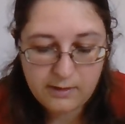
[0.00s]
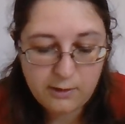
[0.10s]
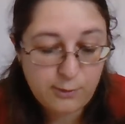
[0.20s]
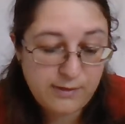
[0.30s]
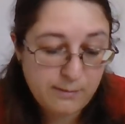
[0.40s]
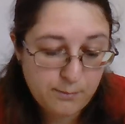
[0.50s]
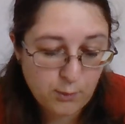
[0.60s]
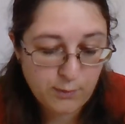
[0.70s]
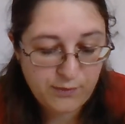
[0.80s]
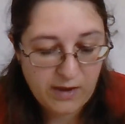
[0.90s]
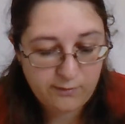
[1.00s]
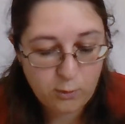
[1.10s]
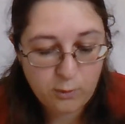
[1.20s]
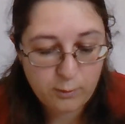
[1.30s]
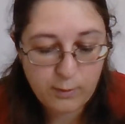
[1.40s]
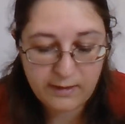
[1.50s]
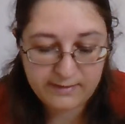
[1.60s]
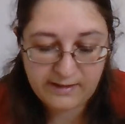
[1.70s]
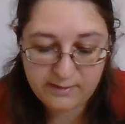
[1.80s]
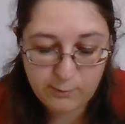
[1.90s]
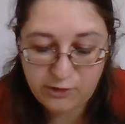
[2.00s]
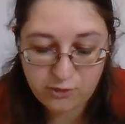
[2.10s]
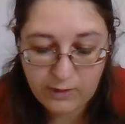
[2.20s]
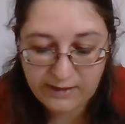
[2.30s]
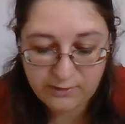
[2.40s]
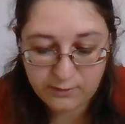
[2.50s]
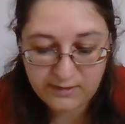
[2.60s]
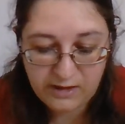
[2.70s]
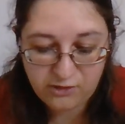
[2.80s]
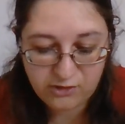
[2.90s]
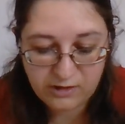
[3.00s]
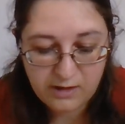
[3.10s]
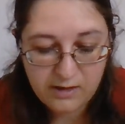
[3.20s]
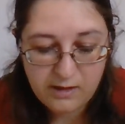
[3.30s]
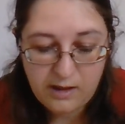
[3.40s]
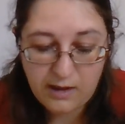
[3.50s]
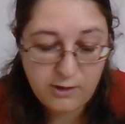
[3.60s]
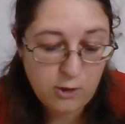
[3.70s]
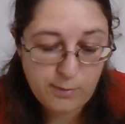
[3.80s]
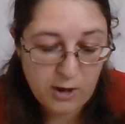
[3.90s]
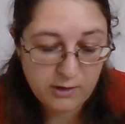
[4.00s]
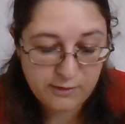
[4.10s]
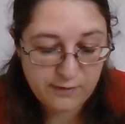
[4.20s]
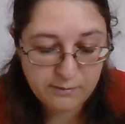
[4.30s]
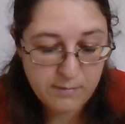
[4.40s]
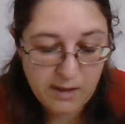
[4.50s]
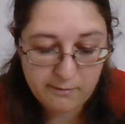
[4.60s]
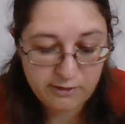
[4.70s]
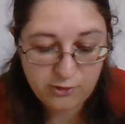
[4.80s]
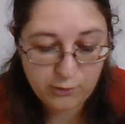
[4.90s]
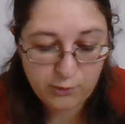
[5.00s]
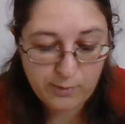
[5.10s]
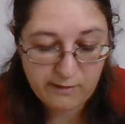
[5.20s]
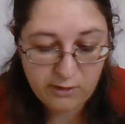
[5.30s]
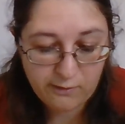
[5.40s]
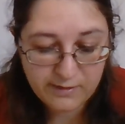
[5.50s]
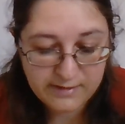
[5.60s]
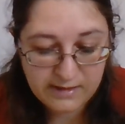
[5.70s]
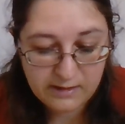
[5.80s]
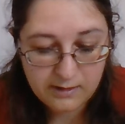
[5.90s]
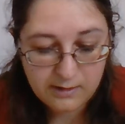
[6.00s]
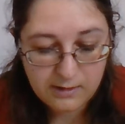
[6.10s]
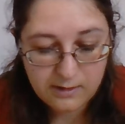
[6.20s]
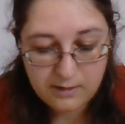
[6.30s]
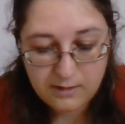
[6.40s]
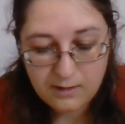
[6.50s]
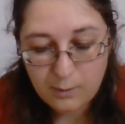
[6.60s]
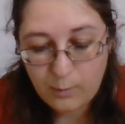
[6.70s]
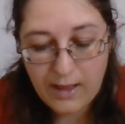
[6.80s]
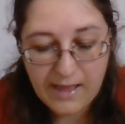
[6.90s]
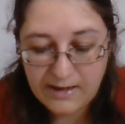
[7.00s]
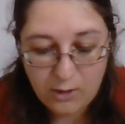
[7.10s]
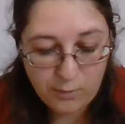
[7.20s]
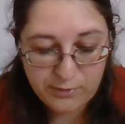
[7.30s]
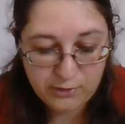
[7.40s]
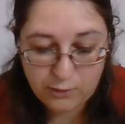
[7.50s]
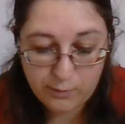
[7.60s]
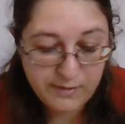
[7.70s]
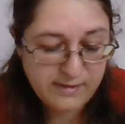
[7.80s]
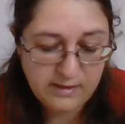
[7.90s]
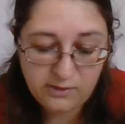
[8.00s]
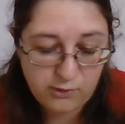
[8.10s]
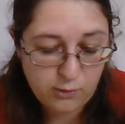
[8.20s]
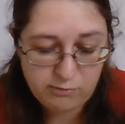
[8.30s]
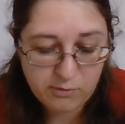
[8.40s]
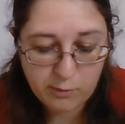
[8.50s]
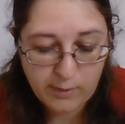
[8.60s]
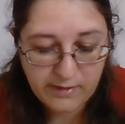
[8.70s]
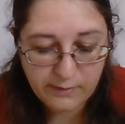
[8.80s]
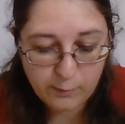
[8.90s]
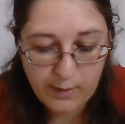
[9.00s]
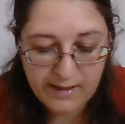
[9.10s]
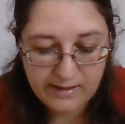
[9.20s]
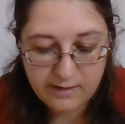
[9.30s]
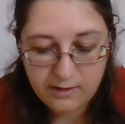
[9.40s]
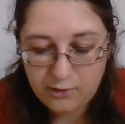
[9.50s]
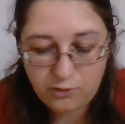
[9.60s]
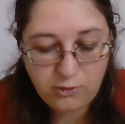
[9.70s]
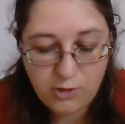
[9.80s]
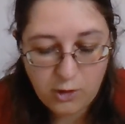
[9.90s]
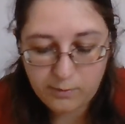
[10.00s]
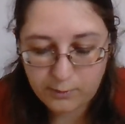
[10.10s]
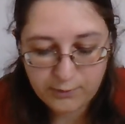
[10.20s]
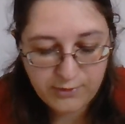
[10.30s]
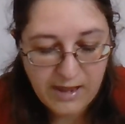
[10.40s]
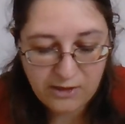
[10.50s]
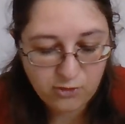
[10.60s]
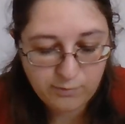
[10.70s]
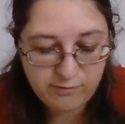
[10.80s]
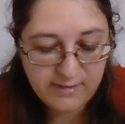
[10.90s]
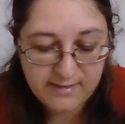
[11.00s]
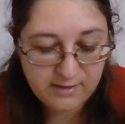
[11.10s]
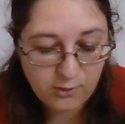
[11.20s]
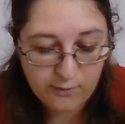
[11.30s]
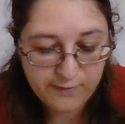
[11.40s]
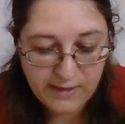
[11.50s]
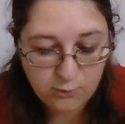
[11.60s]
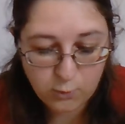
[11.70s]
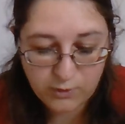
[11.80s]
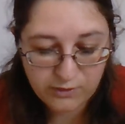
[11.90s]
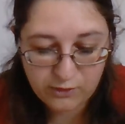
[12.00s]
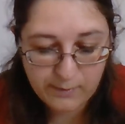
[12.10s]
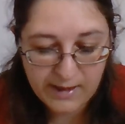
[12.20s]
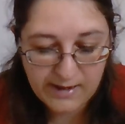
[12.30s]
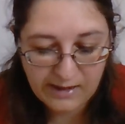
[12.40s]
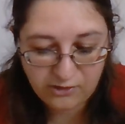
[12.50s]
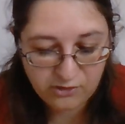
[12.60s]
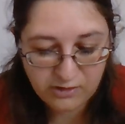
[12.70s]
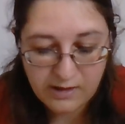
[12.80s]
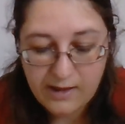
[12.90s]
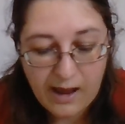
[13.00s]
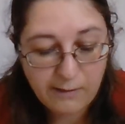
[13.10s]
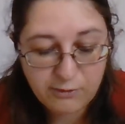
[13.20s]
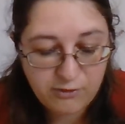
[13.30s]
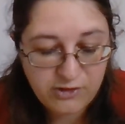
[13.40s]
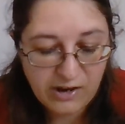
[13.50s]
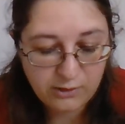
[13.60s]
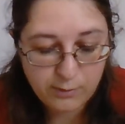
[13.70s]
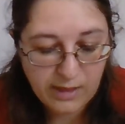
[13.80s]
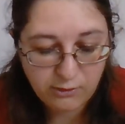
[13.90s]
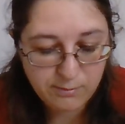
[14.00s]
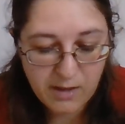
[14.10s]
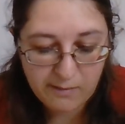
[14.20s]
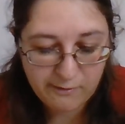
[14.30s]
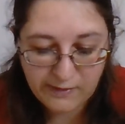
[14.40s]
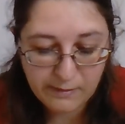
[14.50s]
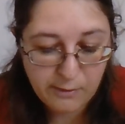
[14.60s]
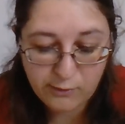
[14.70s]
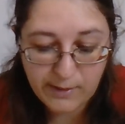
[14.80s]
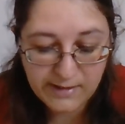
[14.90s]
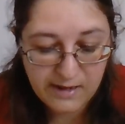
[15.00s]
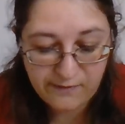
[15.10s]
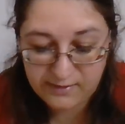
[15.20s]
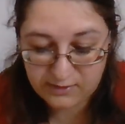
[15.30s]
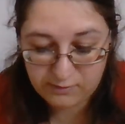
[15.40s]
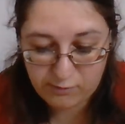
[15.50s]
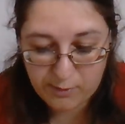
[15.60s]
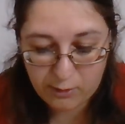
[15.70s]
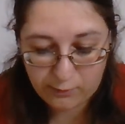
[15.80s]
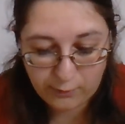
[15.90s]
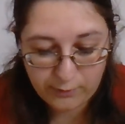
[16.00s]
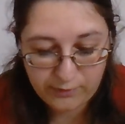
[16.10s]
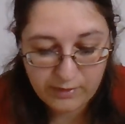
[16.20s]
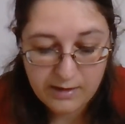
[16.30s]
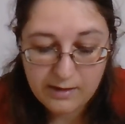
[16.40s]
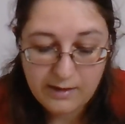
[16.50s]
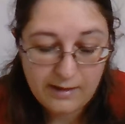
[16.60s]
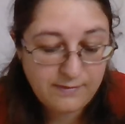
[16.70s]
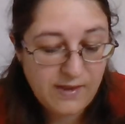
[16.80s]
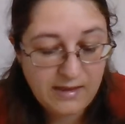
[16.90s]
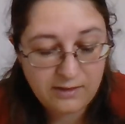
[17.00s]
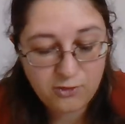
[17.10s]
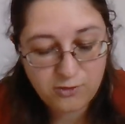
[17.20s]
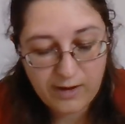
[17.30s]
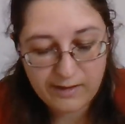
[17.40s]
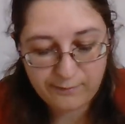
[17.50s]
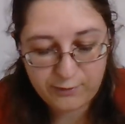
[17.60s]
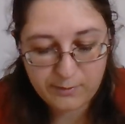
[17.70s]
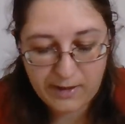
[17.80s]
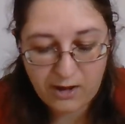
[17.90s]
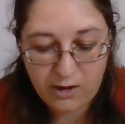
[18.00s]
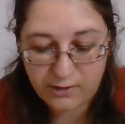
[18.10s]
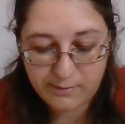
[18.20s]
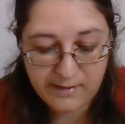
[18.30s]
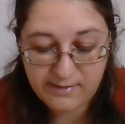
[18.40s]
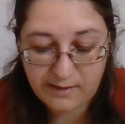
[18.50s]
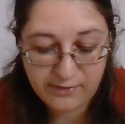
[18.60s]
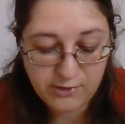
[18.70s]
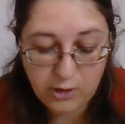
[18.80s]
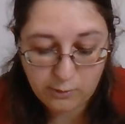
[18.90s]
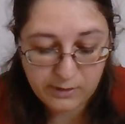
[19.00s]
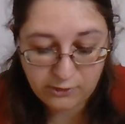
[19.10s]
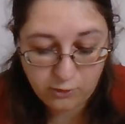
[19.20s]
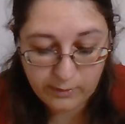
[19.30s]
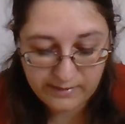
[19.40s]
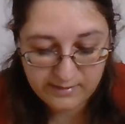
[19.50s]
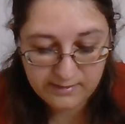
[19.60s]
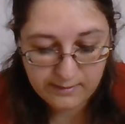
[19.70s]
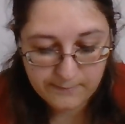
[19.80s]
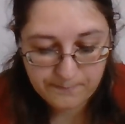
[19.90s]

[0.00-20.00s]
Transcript: You seem born to have all the world wish your exaltation, and no part of it murmur at your superiority. Were any obstacle but this insuperable one in the way, should nobles, nay, should princes offer their daughters to my election, I would reject without murmuring the most magnificent proposals, and take in triumph to my heart my son's nobler choice.